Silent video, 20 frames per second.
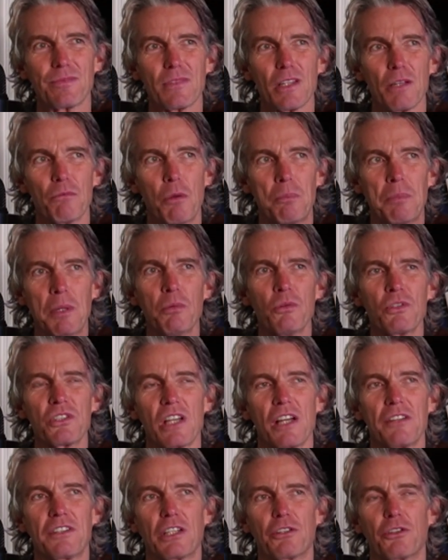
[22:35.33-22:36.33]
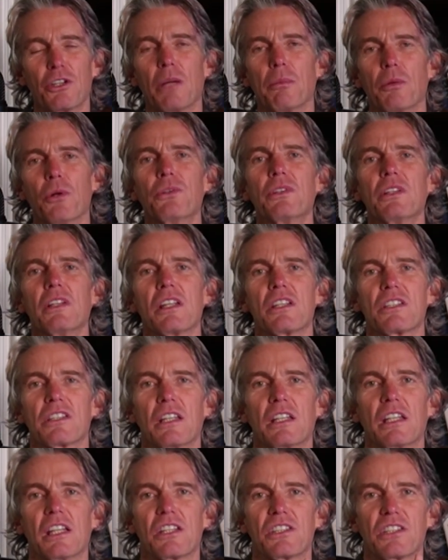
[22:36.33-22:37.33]
when people start to get on about it
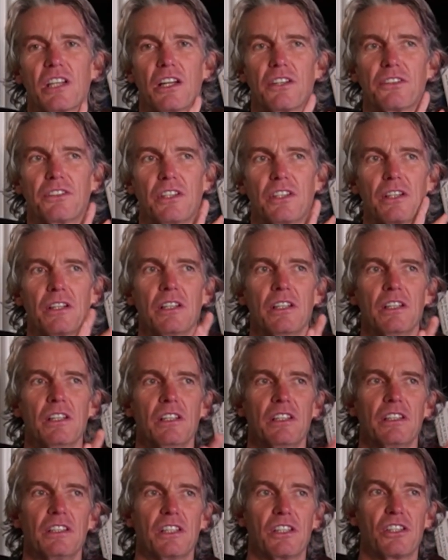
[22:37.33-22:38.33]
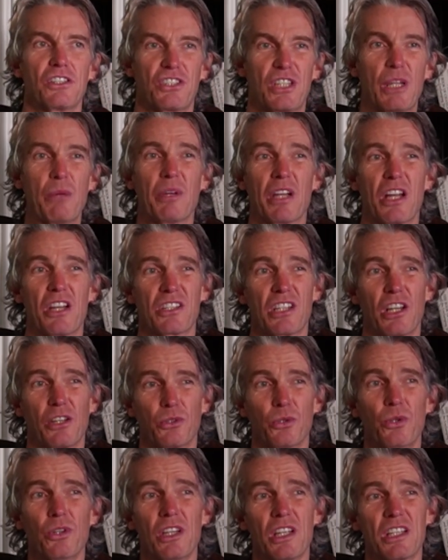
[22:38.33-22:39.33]
and they start to see what it is that I
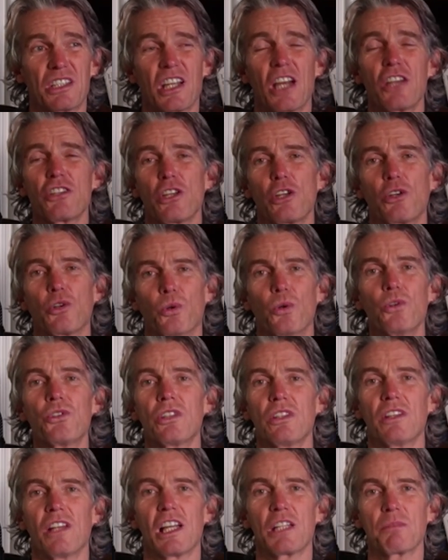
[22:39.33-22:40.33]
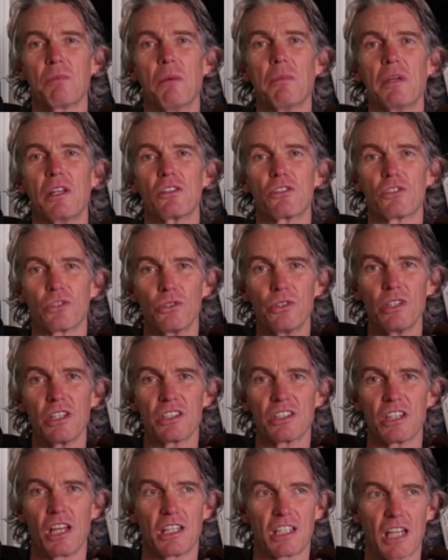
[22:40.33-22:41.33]
do, it's actually coaching. That's my main
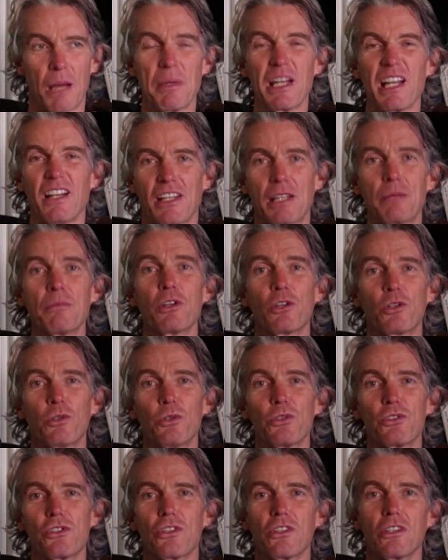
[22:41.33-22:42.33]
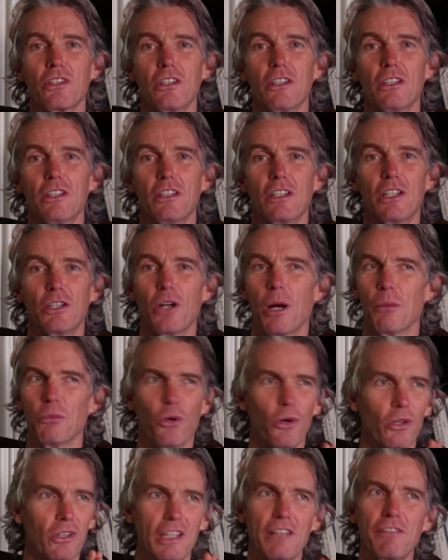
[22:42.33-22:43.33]
suit. I'm an alignment coach. I'm
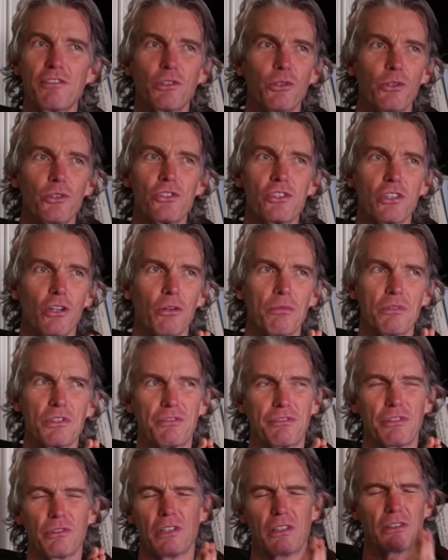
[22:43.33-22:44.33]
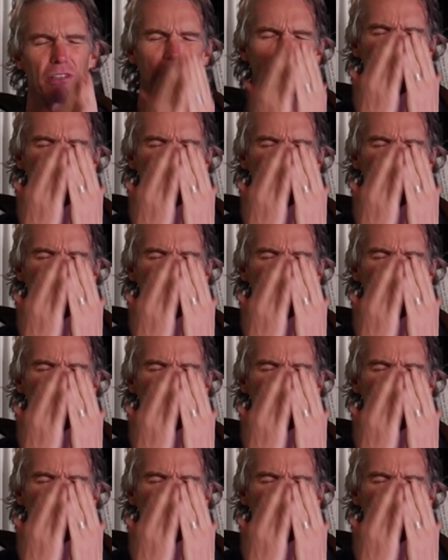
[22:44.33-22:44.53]
not a life coach. I always feel like life